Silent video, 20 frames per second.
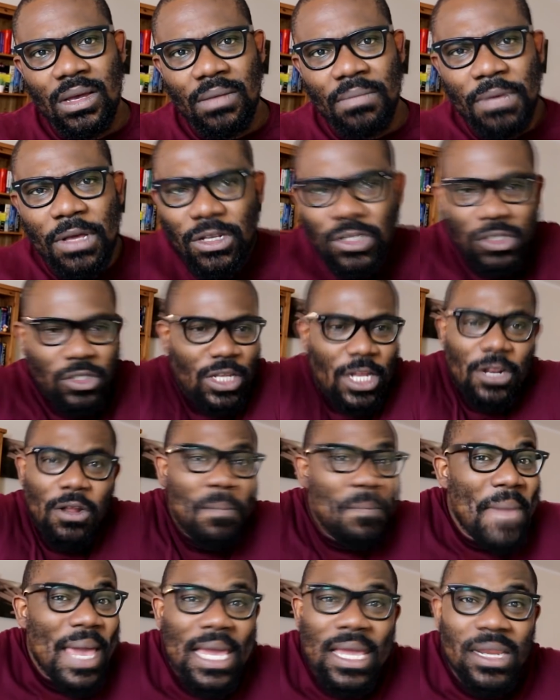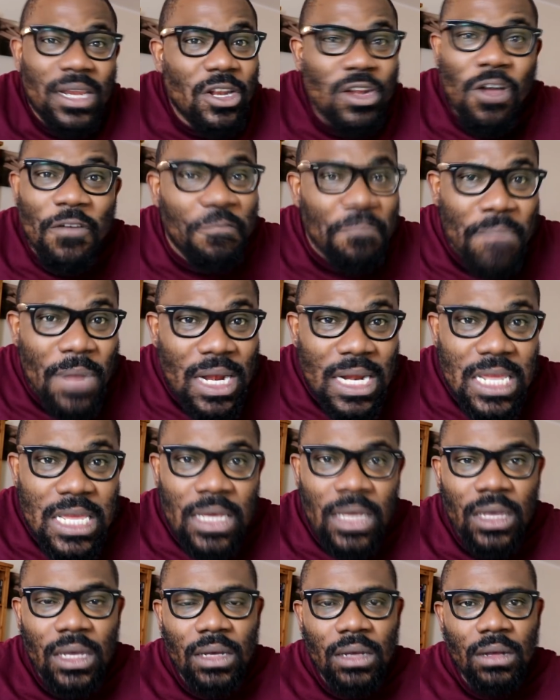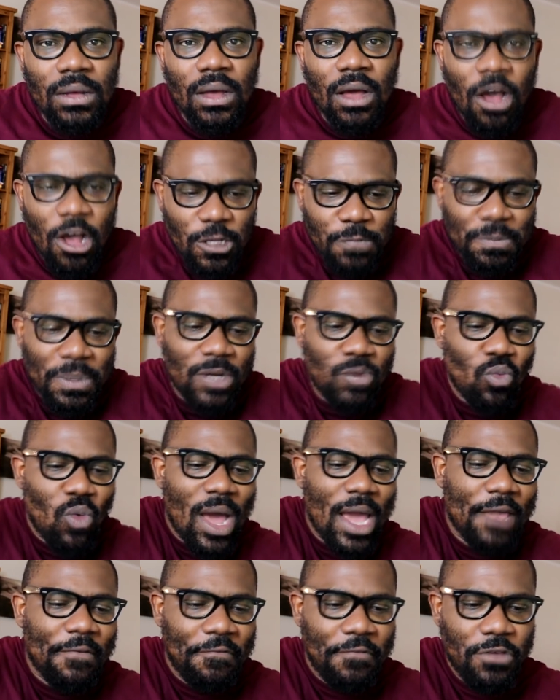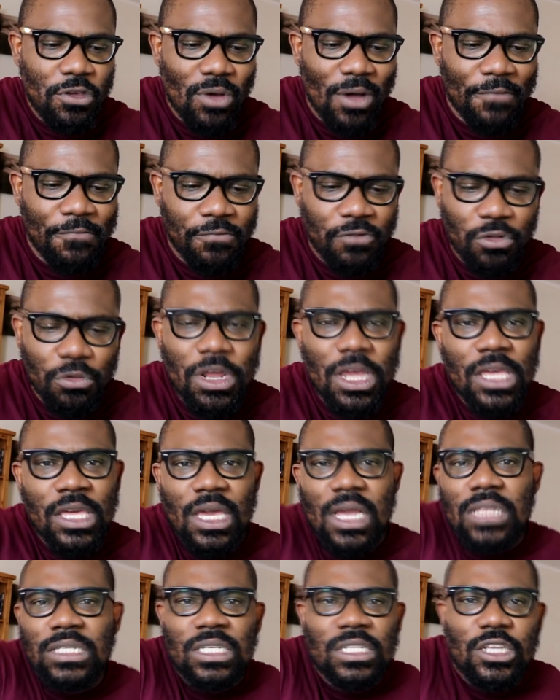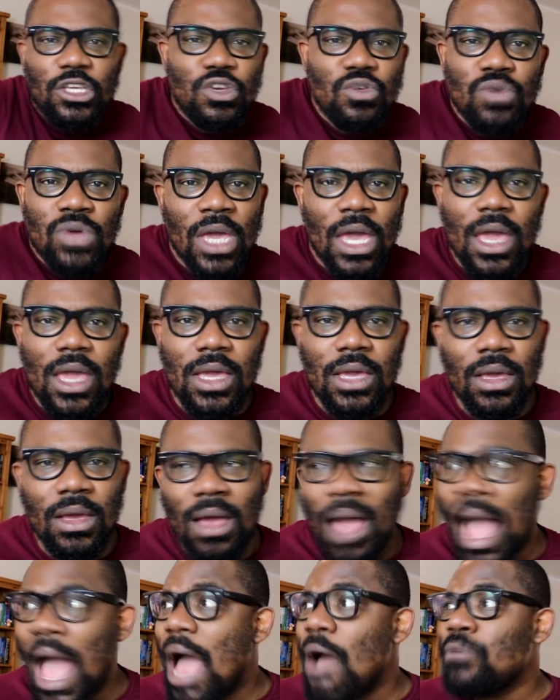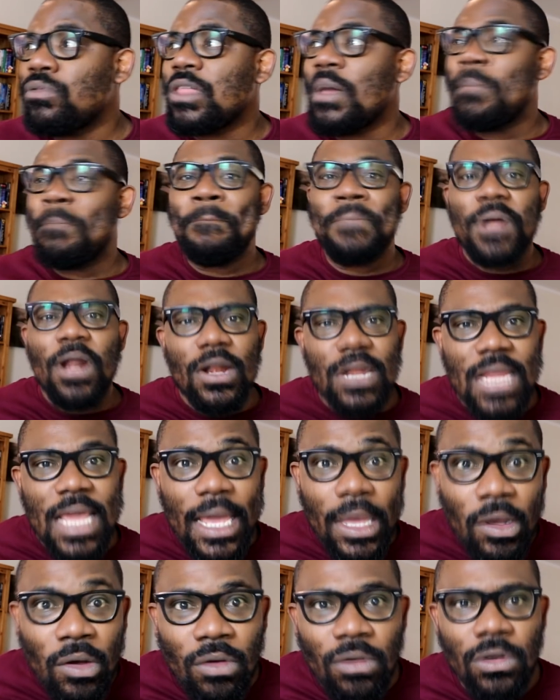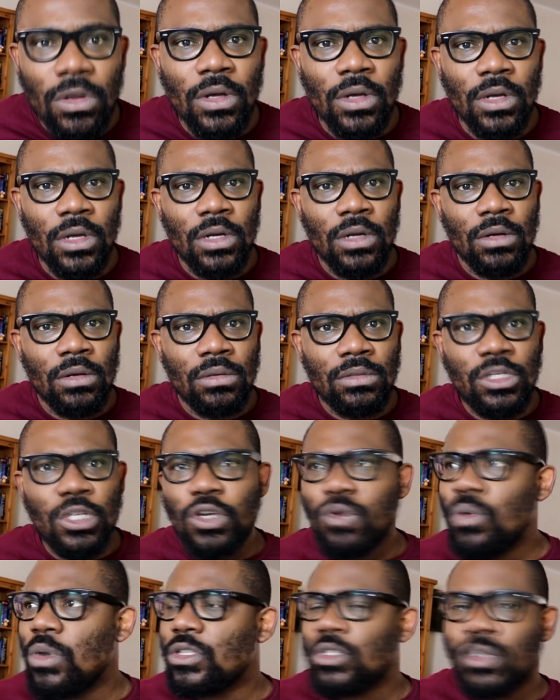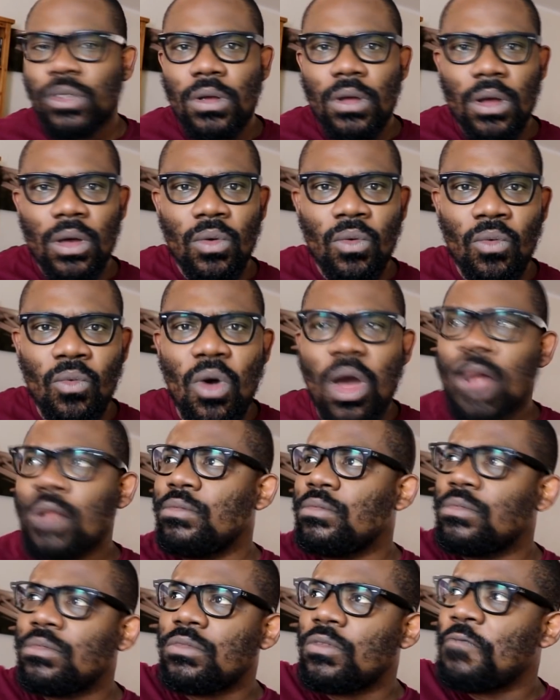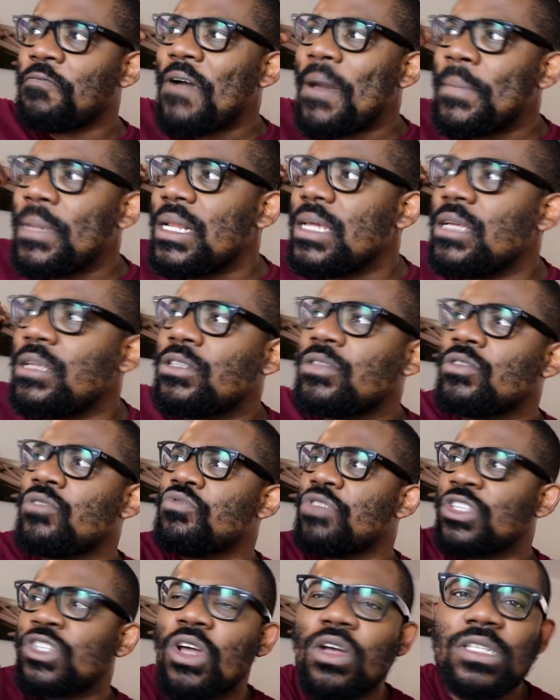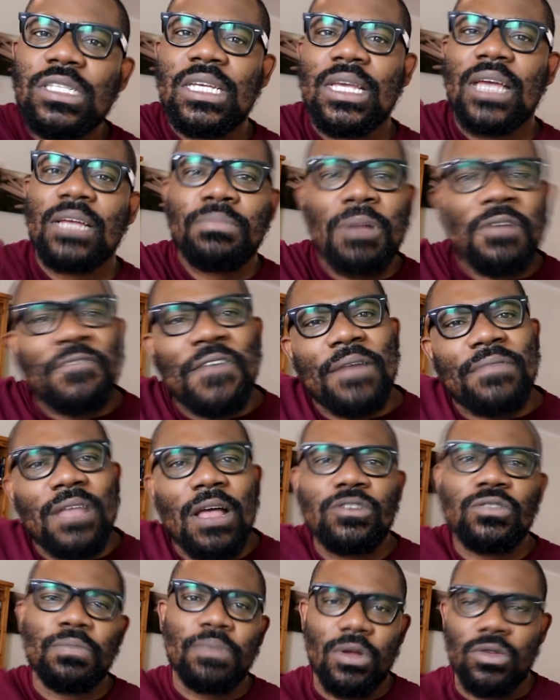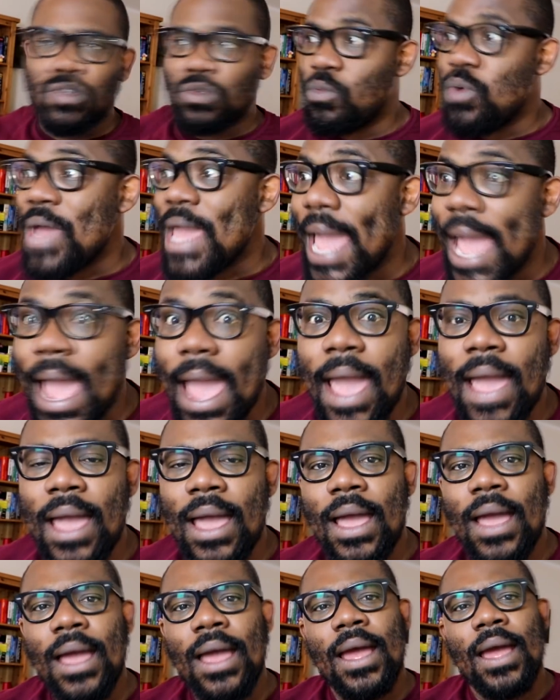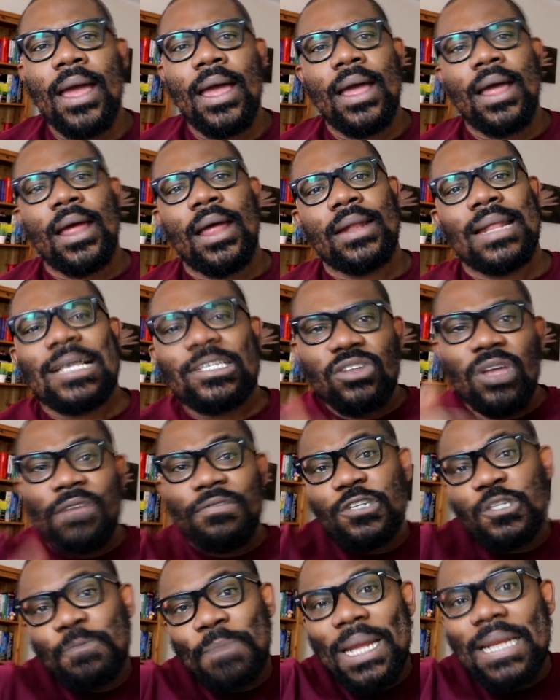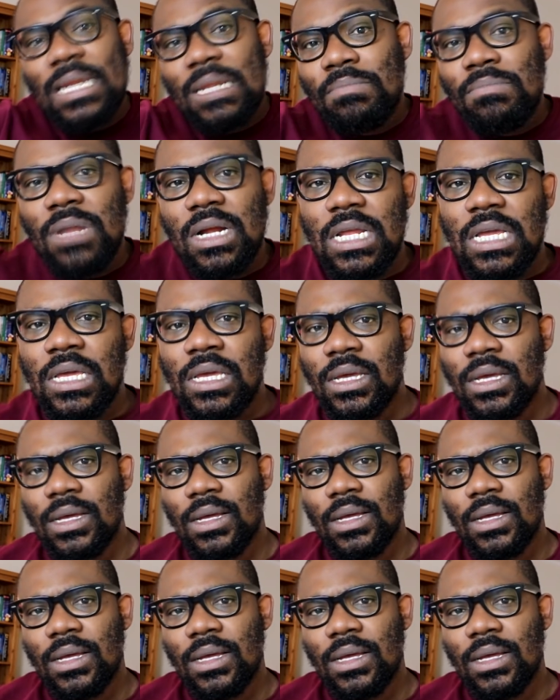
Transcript: Because they're not making enough money. Husband, wife, you have 3 kids in the UK. How the bloody hell do you want one family return ticket by £5,000? Where? That's not even spending money.